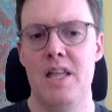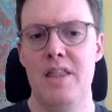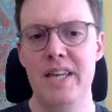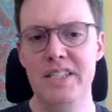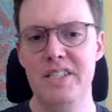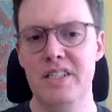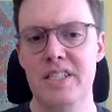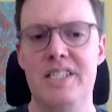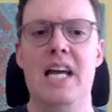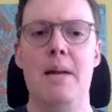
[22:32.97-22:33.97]
this
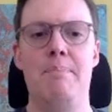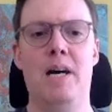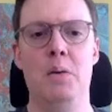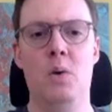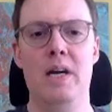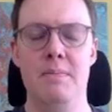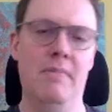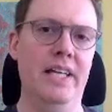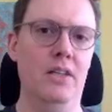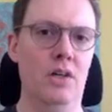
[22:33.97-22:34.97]
setup by white
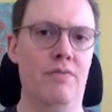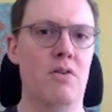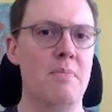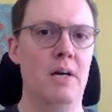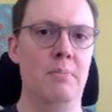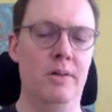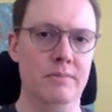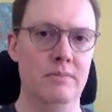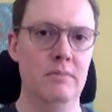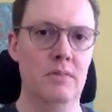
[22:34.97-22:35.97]
might look formidable,
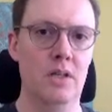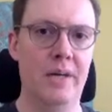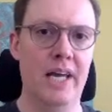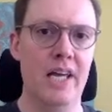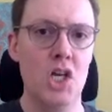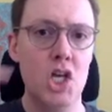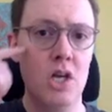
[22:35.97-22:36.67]
okay?